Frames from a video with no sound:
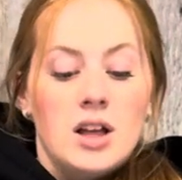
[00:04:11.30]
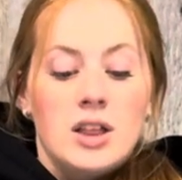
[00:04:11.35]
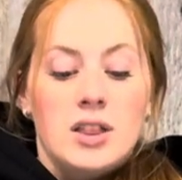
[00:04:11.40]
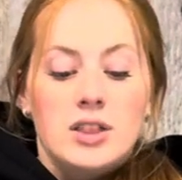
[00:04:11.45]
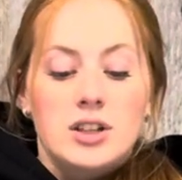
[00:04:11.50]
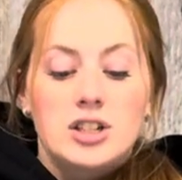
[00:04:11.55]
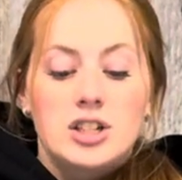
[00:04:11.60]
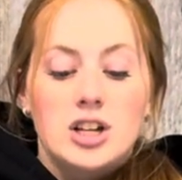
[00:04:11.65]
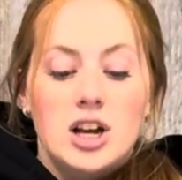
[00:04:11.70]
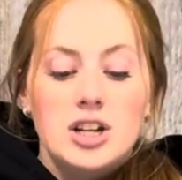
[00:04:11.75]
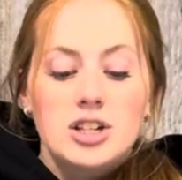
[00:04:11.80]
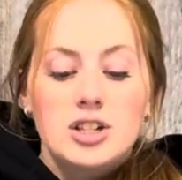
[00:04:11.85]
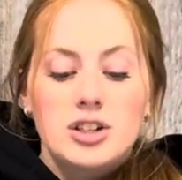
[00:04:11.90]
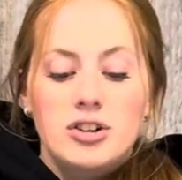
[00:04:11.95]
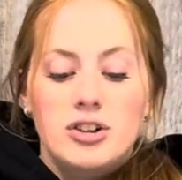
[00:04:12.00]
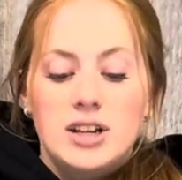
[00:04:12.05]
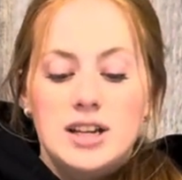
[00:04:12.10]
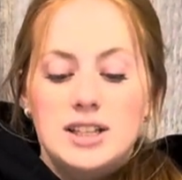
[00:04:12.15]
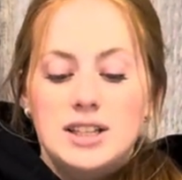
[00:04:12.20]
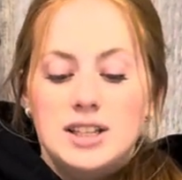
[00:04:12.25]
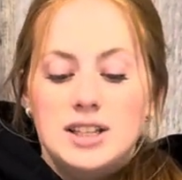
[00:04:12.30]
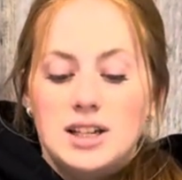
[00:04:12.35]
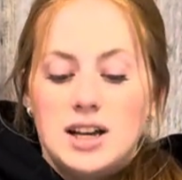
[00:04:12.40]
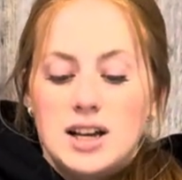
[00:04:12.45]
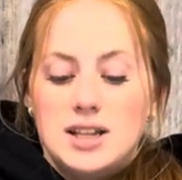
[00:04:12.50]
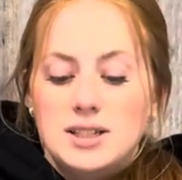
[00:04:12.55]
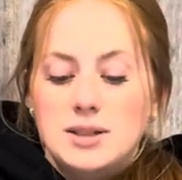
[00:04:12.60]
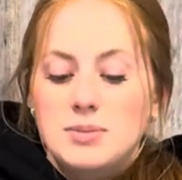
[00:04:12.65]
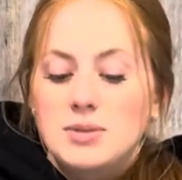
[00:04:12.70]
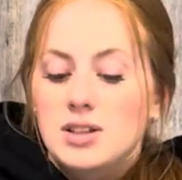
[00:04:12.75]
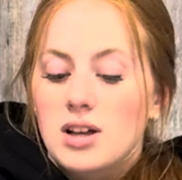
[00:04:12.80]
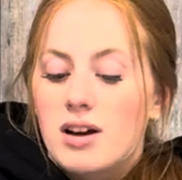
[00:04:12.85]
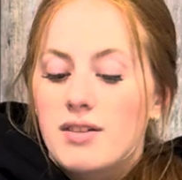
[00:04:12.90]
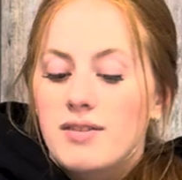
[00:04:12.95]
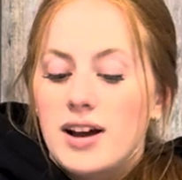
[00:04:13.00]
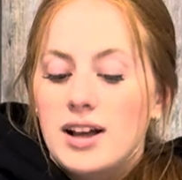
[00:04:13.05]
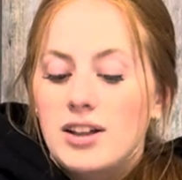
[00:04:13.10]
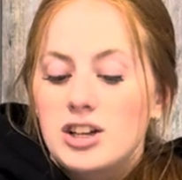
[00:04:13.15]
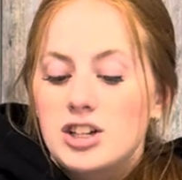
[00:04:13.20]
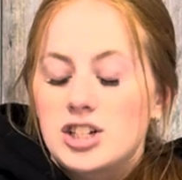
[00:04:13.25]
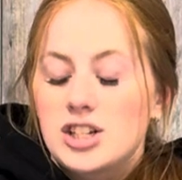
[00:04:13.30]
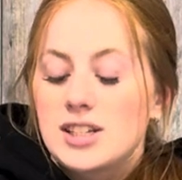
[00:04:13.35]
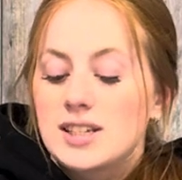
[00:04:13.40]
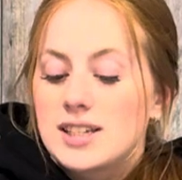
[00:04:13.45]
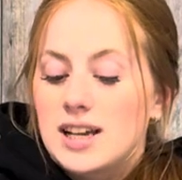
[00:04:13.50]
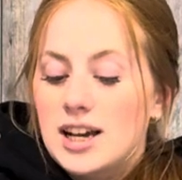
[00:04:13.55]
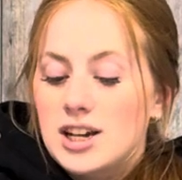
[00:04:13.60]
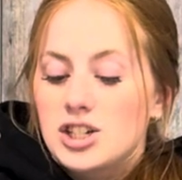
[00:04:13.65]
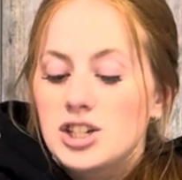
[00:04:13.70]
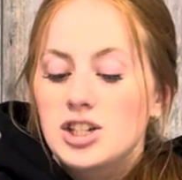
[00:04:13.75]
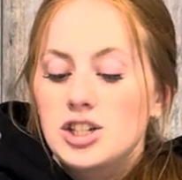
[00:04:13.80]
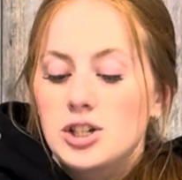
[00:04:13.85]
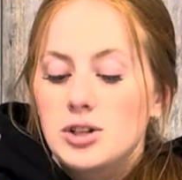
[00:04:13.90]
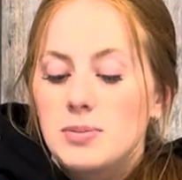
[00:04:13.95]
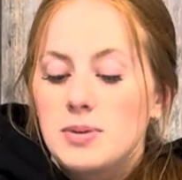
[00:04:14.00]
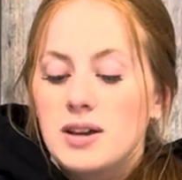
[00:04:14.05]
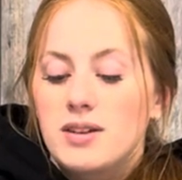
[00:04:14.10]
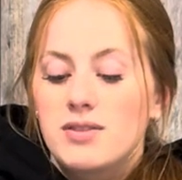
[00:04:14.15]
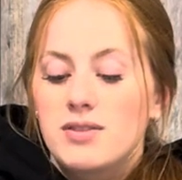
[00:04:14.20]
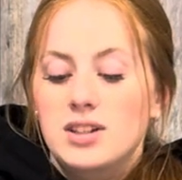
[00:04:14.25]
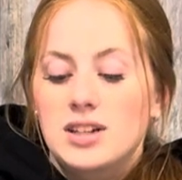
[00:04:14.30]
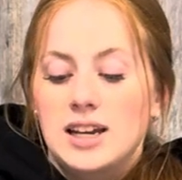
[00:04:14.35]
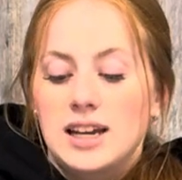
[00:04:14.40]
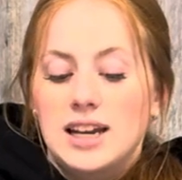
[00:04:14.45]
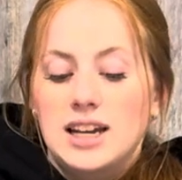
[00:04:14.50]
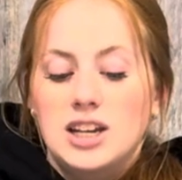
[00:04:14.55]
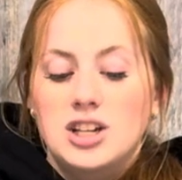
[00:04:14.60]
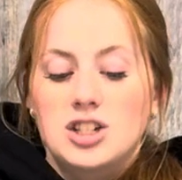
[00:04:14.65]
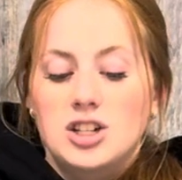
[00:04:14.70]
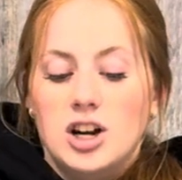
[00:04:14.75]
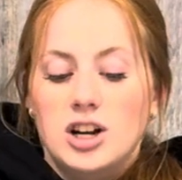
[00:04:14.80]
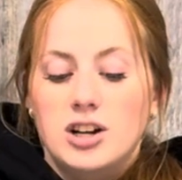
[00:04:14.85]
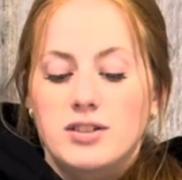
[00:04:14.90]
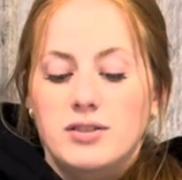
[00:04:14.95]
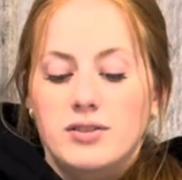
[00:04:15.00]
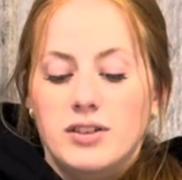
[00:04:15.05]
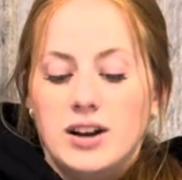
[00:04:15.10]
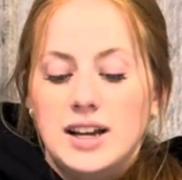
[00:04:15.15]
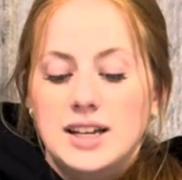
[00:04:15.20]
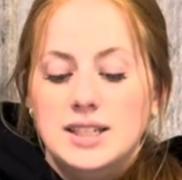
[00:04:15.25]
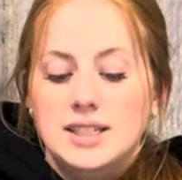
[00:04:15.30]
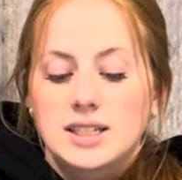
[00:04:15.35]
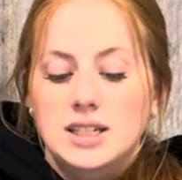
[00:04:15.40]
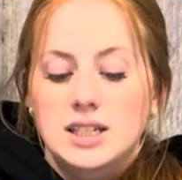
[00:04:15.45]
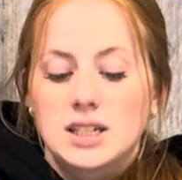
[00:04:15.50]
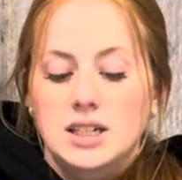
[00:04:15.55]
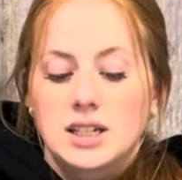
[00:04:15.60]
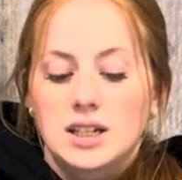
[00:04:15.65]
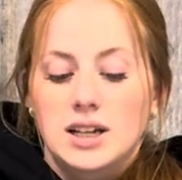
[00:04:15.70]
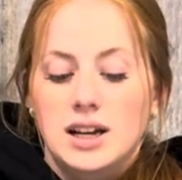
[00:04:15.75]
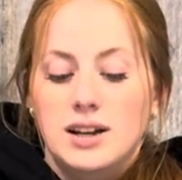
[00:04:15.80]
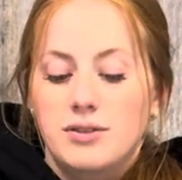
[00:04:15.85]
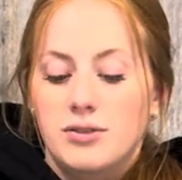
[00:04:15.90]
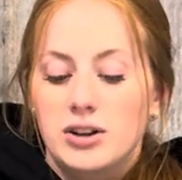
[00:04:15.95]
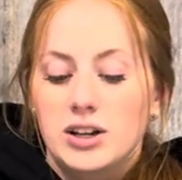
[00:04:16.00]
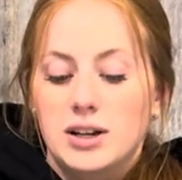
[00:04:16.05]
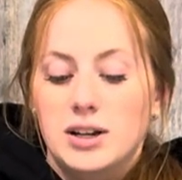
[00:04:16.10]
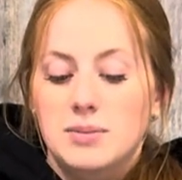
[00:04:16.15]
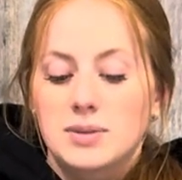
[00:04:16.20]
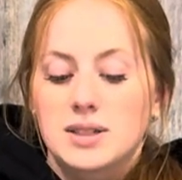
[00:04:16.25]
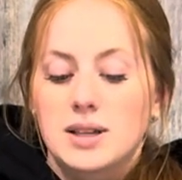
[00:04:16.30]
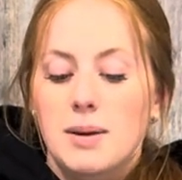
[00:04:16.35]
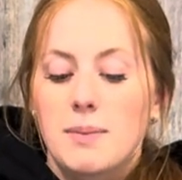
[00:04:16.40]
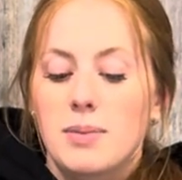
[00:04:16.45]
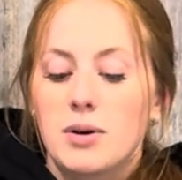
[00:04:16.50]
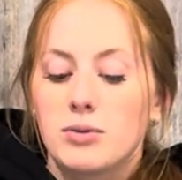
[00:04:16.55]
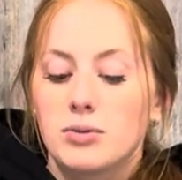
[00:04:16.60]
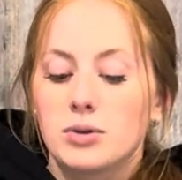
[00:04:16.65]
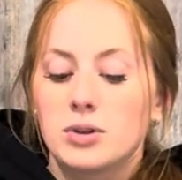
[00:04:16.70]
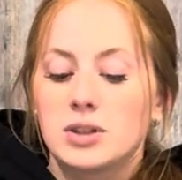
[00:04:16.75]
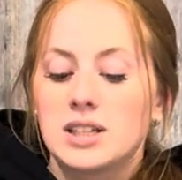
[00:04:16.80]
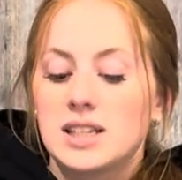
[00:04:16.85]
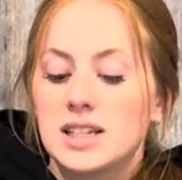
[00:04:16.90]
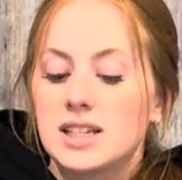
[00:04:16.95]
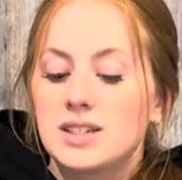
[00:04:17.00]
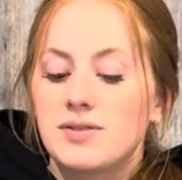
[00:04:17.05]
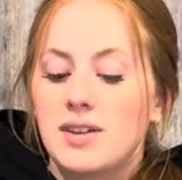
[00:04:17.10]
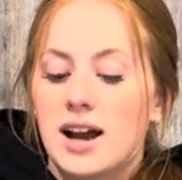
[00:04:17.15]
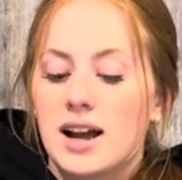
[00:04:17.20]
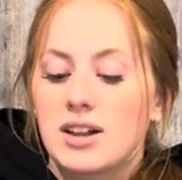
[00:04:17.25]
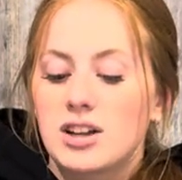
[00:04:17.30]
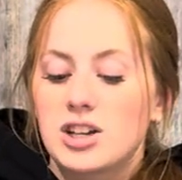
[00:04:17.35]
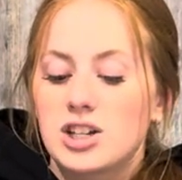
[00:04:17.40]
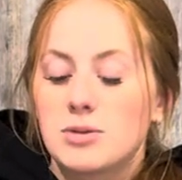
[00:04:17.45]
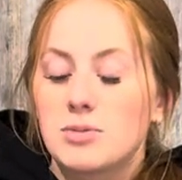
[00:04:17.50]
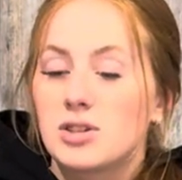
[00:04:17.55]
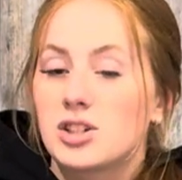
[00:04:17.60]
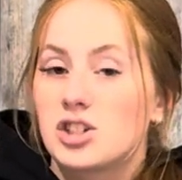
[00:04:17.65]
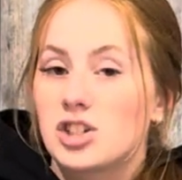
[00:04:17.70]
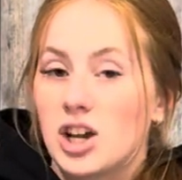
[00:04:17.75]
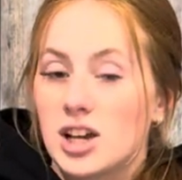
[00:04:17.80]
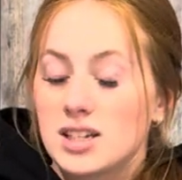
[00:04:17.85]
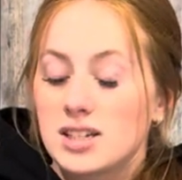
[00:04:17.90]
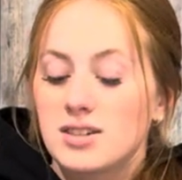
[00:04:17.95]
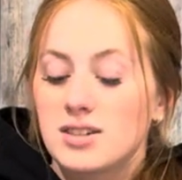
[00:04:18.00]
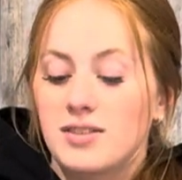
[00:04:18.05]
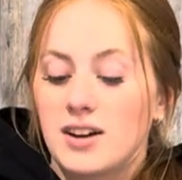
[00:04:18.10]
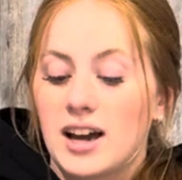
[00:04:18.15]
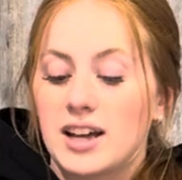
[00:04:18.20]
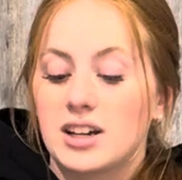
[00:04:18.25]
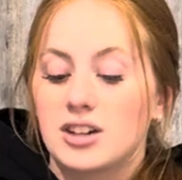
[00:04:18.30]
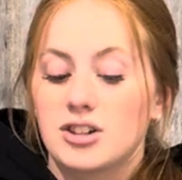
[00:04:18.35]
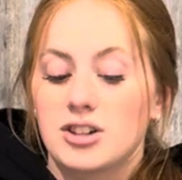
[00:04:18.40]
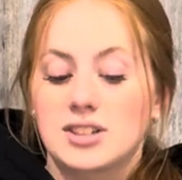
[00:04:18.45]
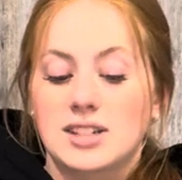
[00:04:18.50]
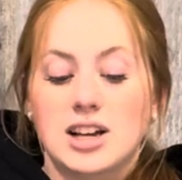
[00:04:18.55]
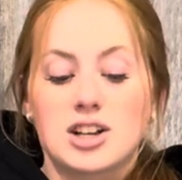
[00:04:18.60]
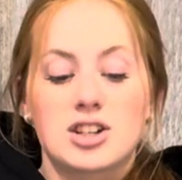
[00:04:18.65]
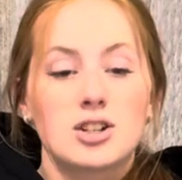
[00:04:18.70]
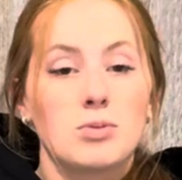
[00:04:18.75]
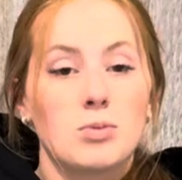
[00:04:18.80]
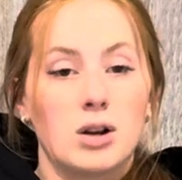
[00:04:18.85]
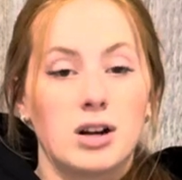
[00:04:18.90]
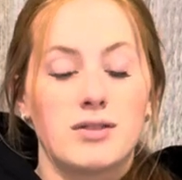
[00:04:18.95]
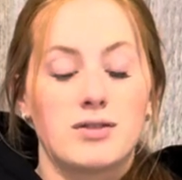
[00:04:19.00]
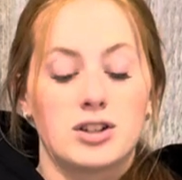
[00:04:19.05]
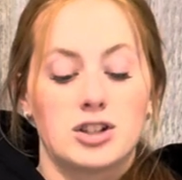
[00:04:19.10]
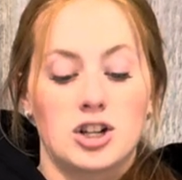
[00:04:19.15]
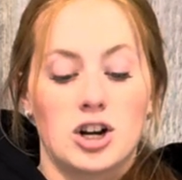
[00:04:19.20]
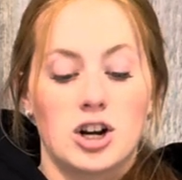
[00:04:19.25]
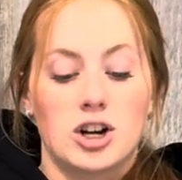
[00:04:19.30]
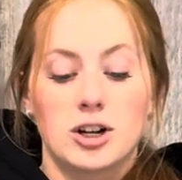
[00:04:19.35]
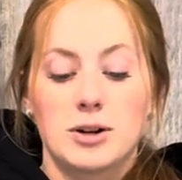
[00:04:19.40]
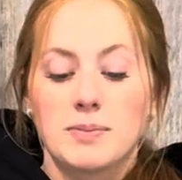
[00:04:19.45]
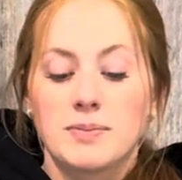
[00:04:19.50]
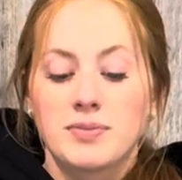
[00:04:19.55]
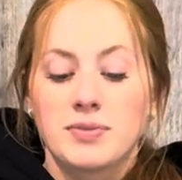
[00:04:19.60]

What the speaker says: The judge agreed that the customs law violated Section 2B of the Canadian Charter of Rights and Freedoms, but ruled that this violation was justified under Section 1 of the Charter.